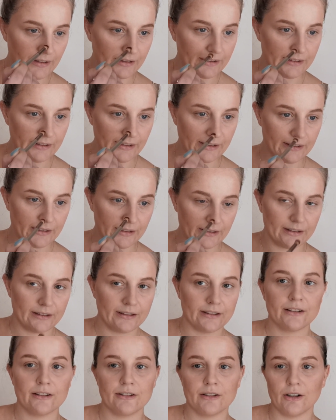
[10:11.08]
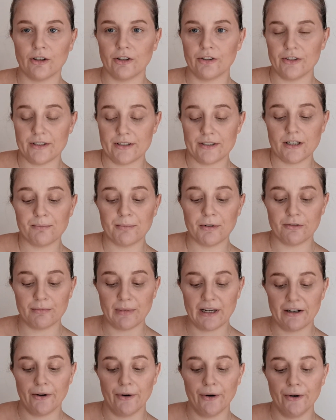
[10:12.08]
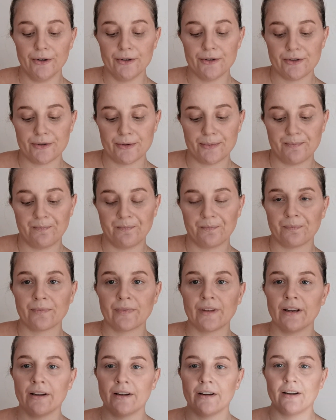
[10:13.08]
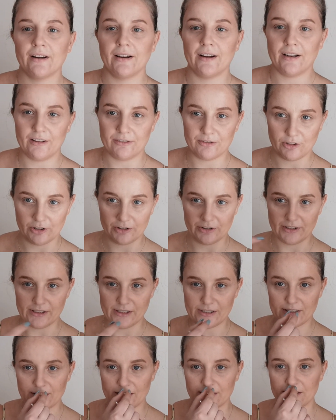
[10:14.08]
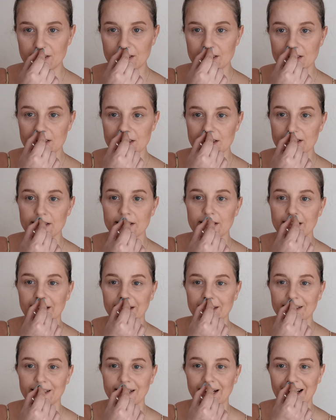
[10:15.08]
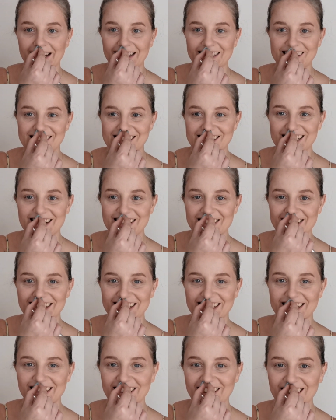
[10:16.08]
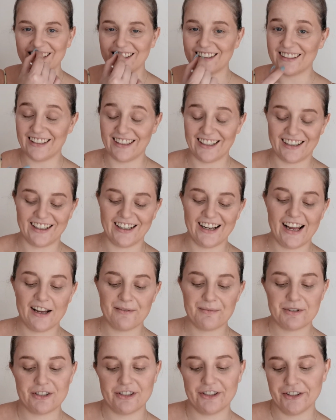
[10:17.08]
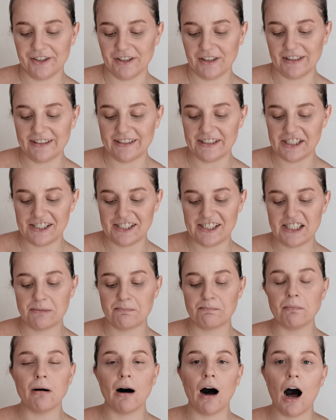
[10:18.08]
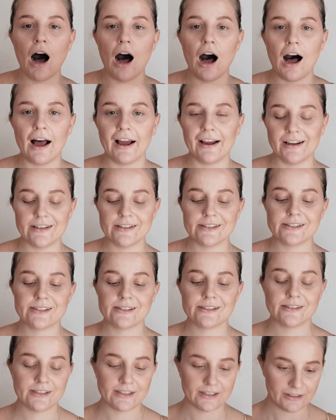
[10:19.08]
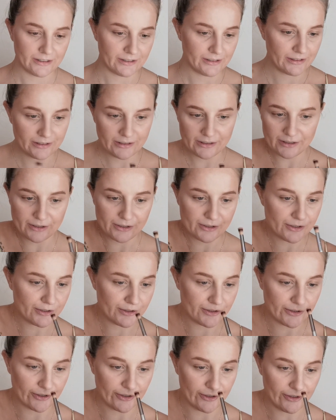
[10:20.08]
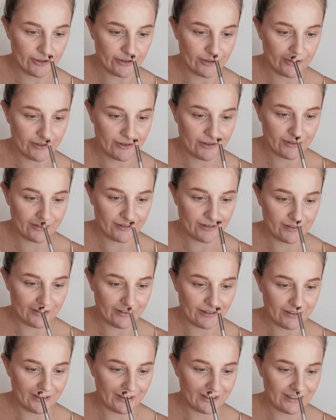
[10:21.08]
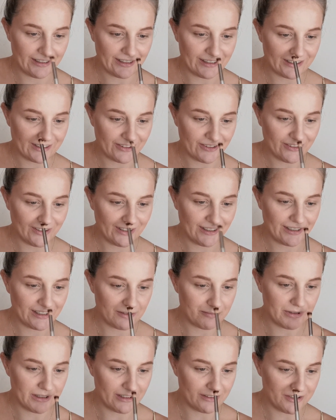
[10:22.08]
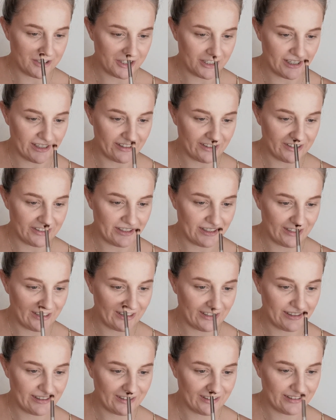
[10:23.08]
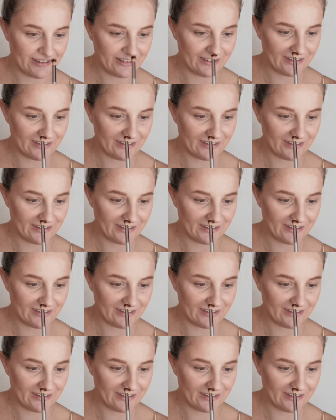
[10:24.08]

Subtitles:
And then on the tip of my nose, I've got this thing that hangs down here that I absolutely despise. So I add quite a bit of shadow there.